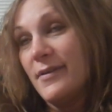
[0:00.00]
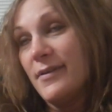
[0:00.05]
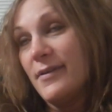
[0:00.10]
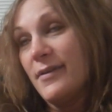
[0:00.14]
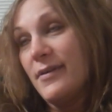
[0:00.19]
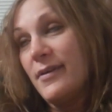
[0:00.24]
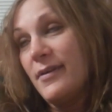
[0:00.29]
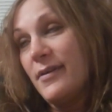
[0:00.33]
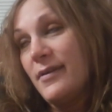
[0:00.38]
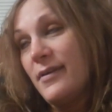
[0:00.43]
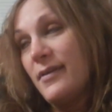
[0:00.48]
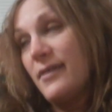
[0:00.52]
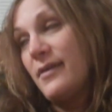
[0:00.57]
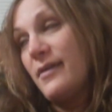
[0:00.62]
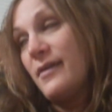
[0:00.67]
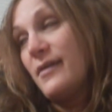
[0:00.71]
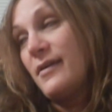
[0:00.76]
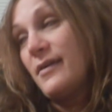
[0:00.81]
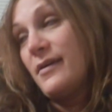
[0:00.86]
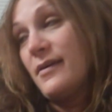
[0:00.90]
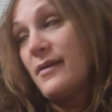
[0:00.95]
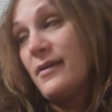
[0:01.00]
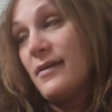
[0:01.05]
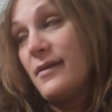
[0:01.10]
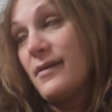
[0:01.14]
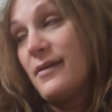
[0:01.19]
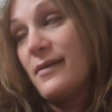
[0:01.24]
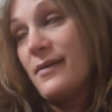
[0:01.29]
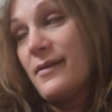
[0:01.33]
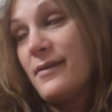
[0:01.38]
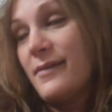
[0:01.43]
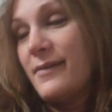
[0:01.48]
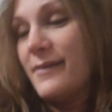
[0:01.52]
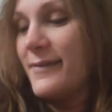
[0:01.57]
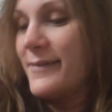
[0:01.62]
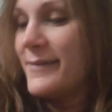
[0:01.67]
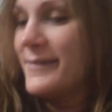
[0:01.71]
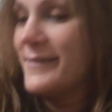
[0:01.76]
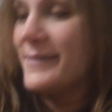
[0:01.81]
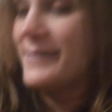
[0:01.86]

Nobody speaks.